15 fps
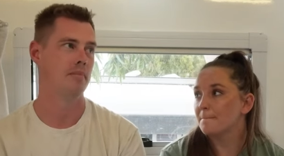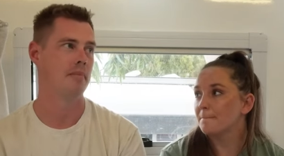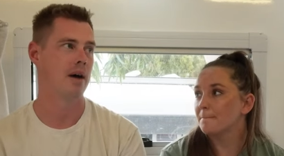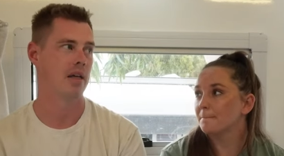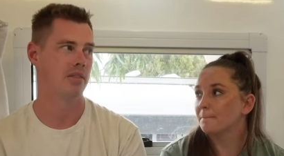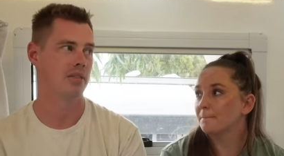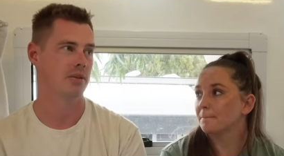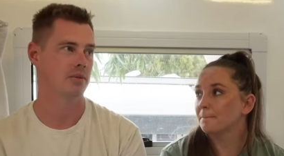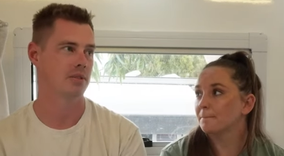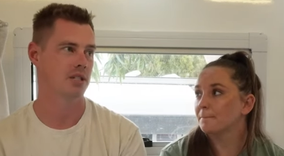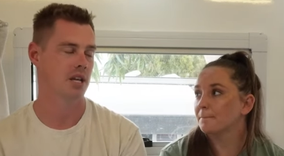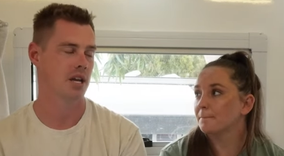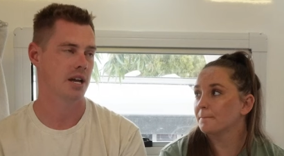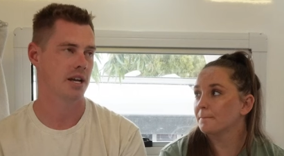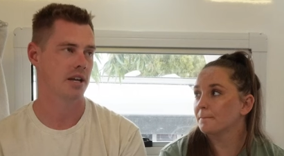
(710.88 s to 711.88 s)
Speaker 1: a month. It was
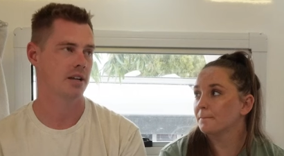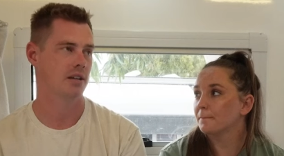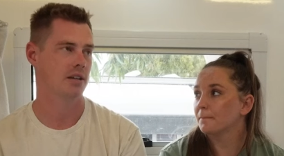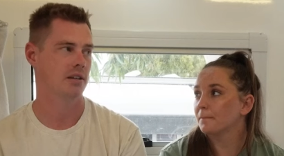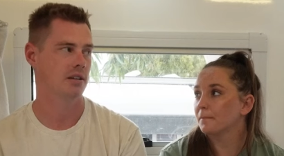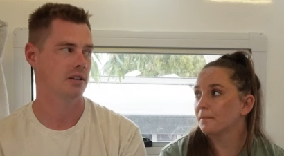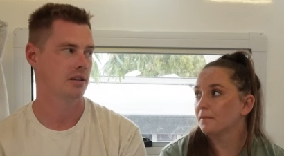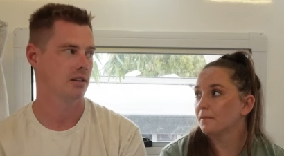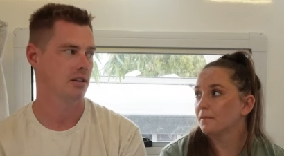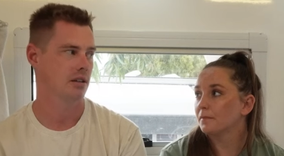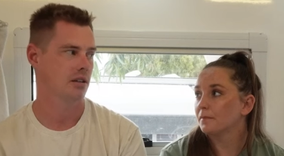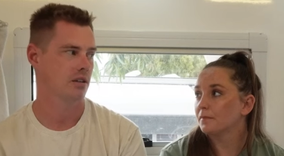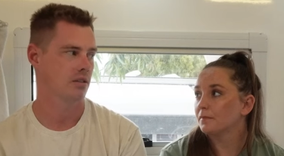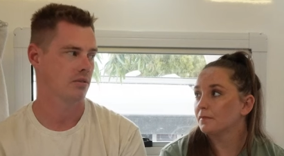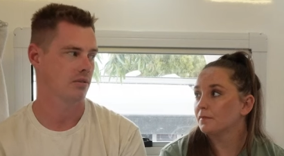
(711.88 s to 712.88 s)
like
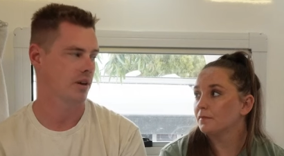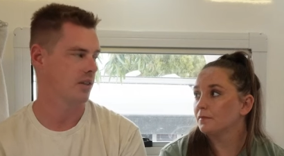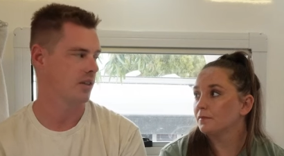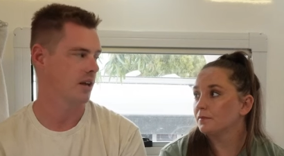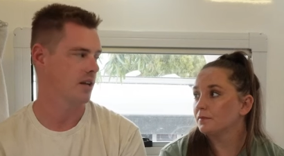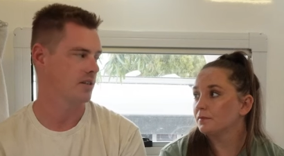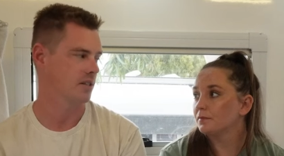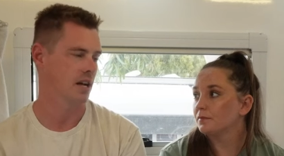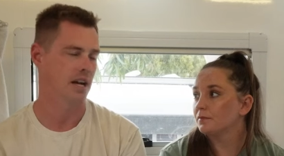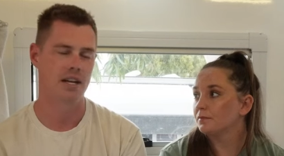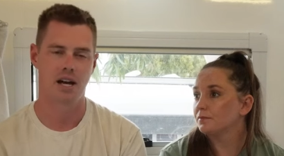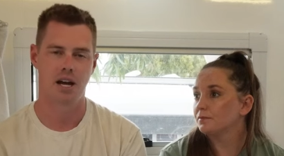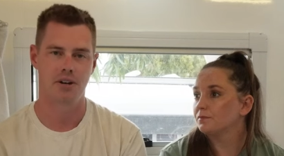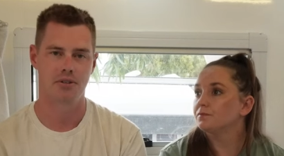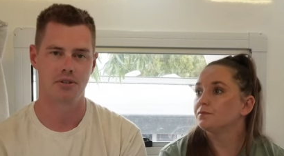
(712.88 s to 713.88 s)
three thousand
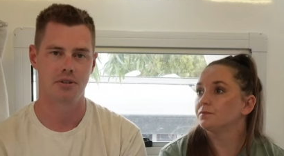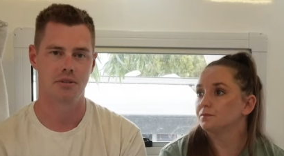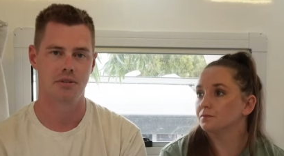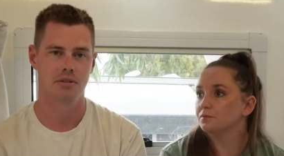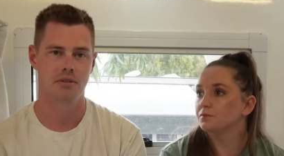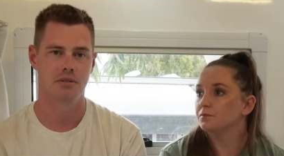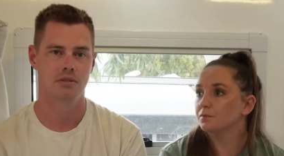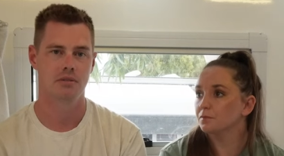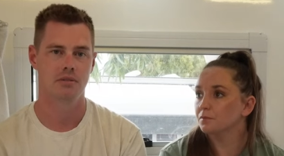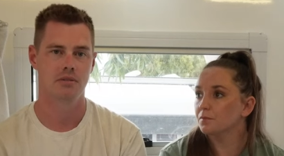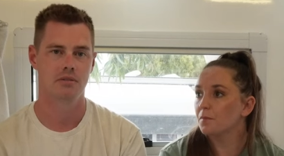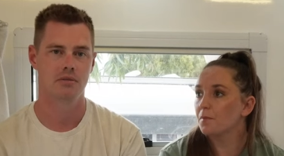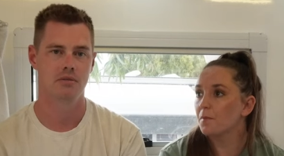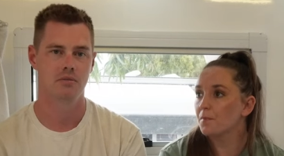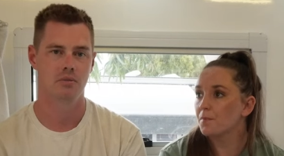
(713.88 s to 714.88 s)
eight hundred. Mm.
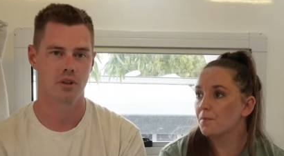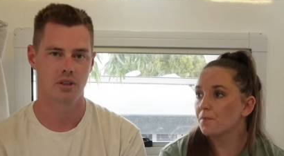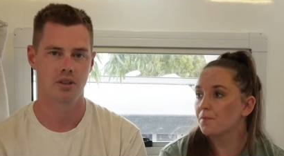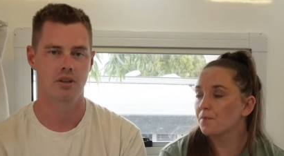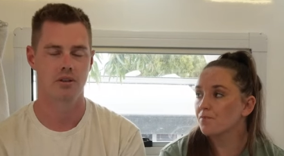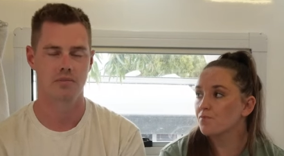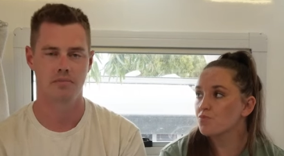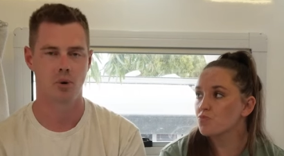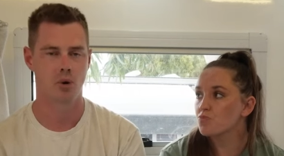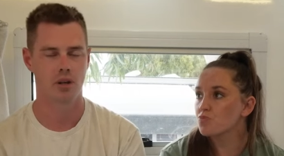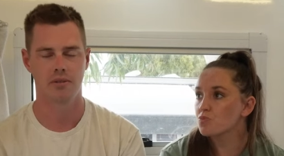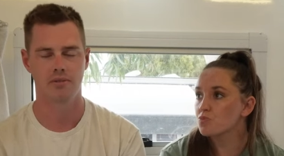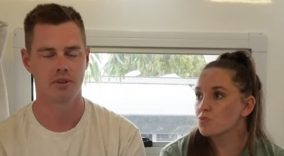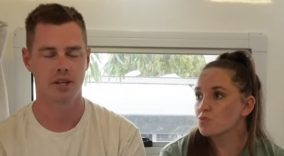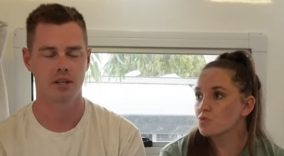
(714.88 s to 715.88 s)
With the
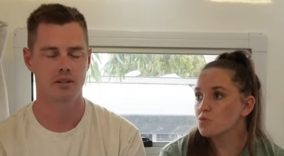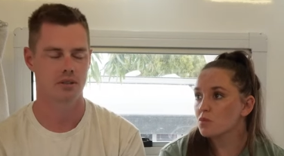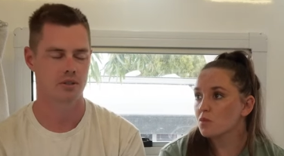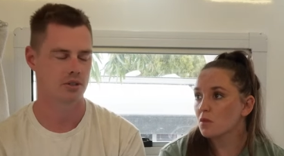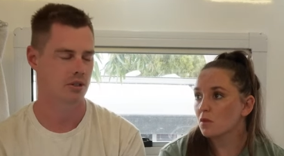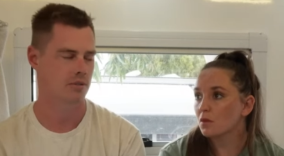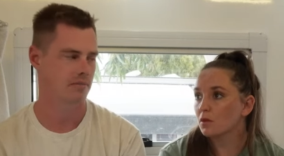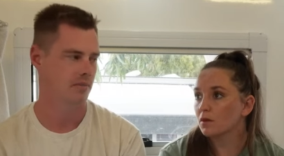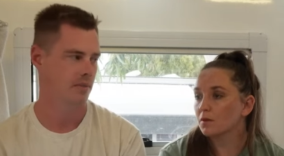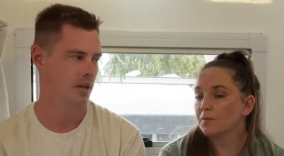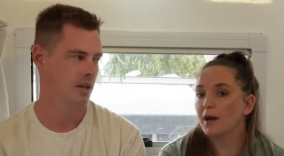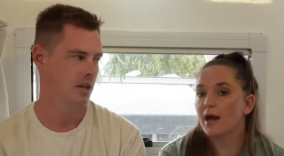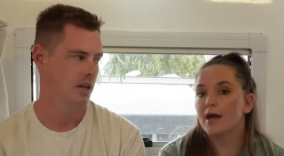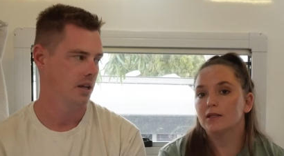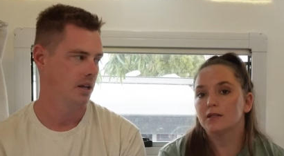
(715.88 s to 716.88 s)
booking fee on top.
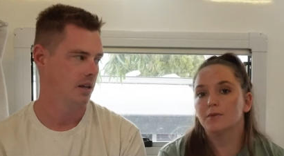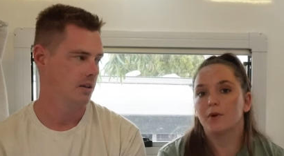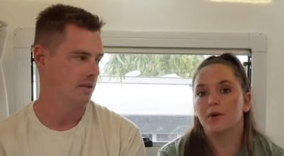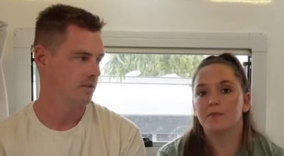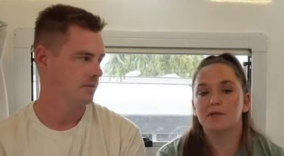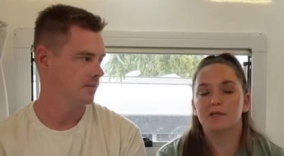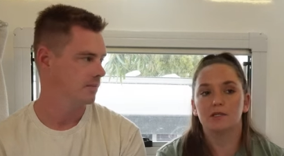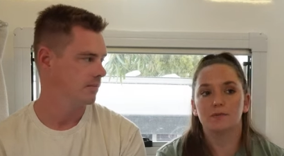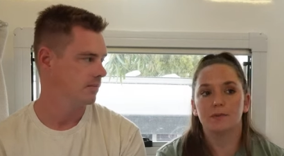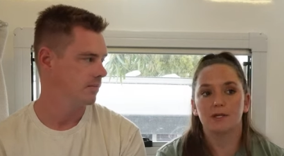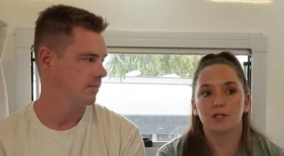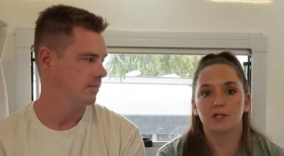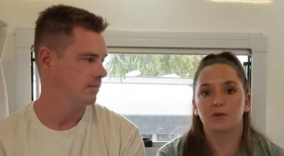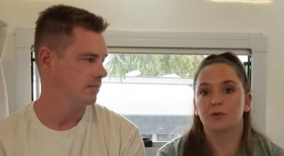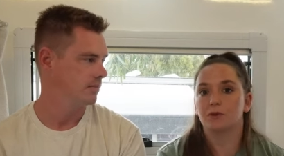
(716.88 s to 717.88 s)
Speaker 2: But at the moment,
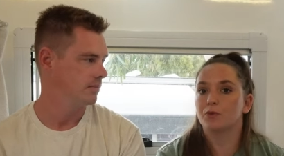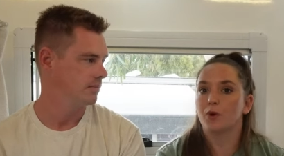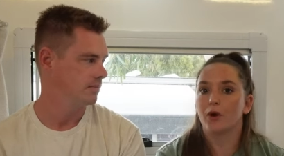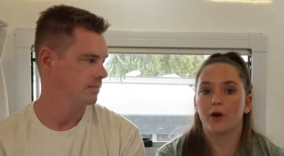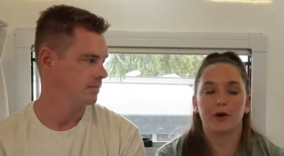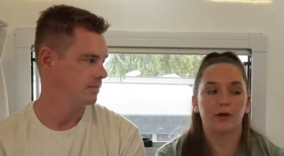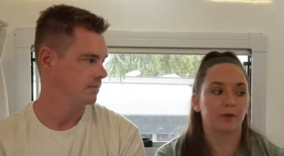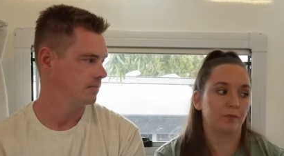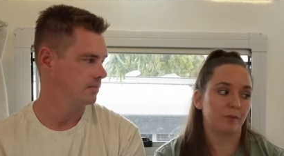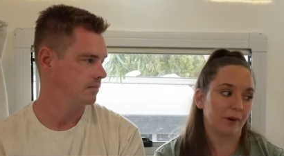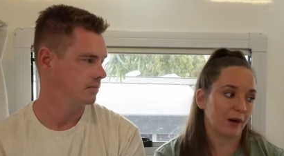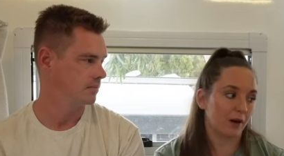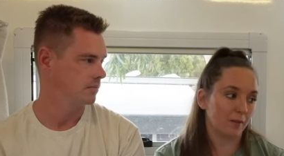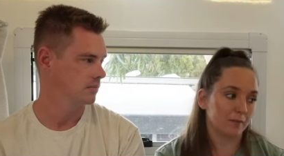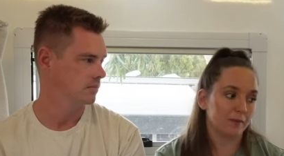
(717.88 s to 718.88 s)
especially with work and
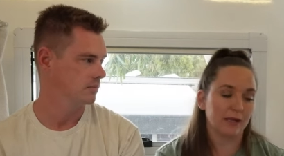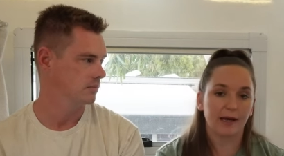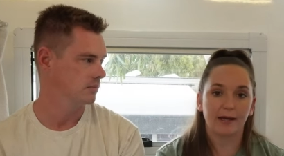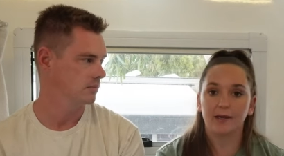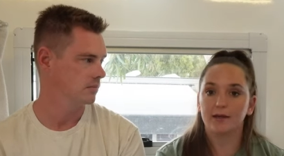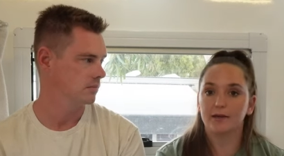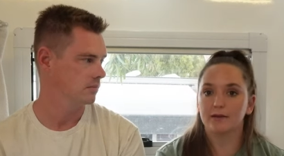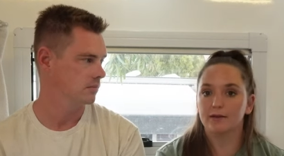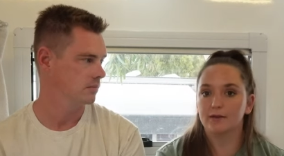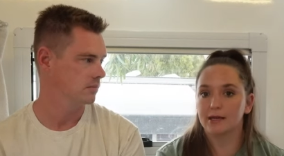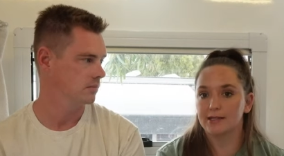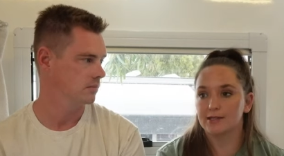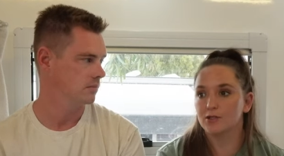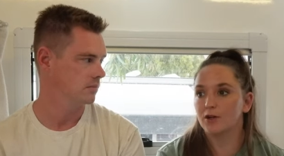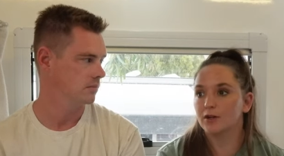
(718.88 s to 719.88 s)
bub like
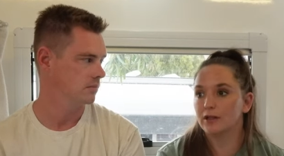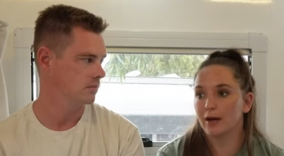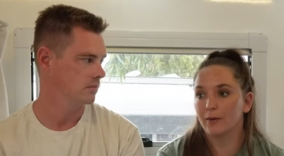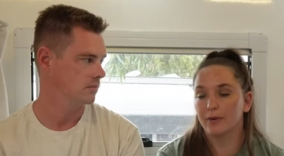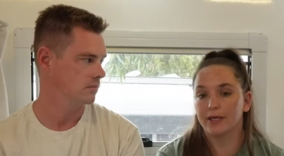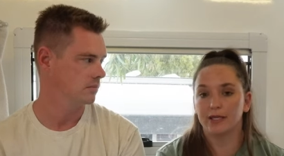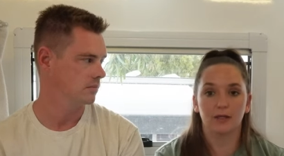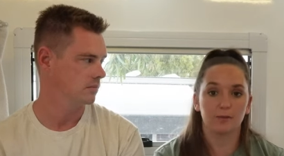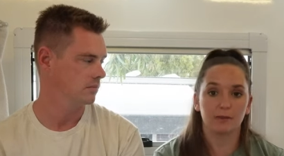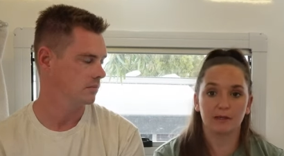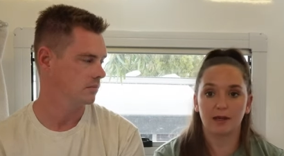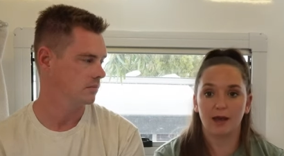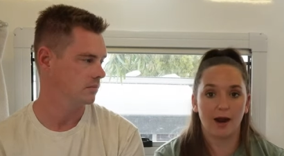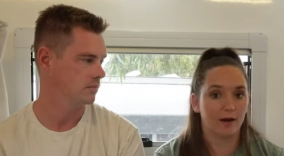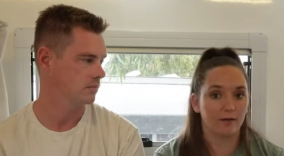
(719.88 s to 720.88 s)
it's not like we're going to be
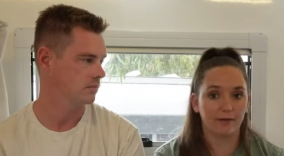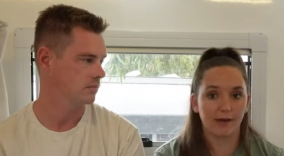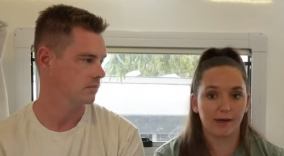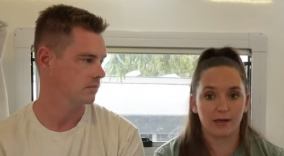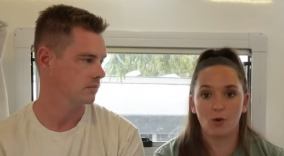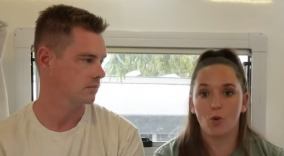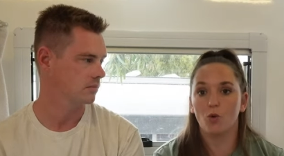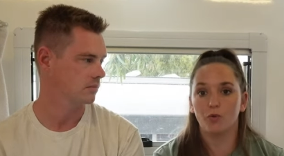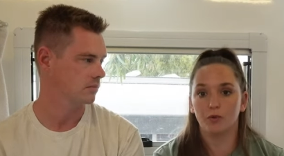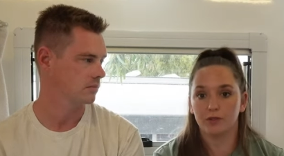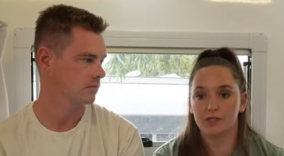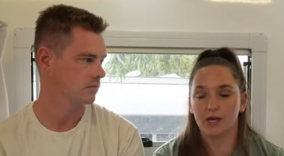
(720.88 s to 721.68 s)
caravanning all the